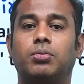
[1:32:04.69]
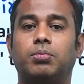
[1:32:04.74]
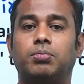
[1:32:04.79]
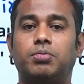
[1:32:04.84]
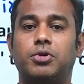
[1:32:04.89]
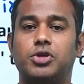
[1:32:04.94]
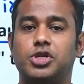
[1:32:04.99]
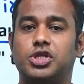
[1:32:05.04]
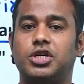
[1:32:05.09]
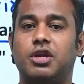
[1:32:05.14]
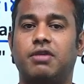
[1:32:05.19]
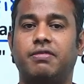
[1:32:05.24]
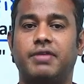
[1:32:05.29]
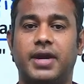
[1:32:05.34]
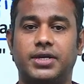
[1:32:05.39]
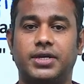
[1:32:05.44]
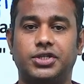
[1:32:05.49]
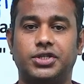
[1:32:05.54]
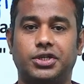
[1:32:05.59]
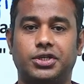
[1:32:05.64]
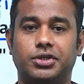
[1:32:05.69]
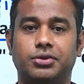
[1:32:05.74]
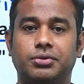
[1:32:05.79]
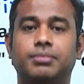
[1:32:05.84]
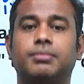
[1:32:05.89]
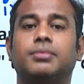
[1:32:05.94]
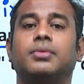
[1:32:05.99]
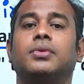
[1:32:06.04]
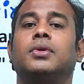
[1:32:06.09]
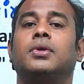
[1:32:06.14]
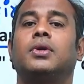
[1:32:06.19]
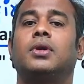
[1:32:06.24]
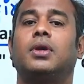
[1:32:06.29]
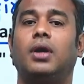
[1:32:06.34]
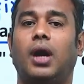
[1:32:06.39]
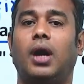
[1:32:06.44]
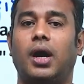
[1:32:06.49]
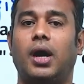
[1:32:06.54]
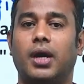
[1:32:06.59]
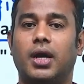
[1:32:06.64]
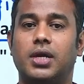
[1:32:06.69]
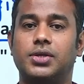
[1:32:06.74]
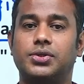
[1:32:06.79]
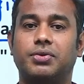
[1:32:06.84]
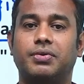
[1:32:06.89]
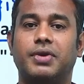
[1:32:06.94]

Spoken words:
position of an adjective, and also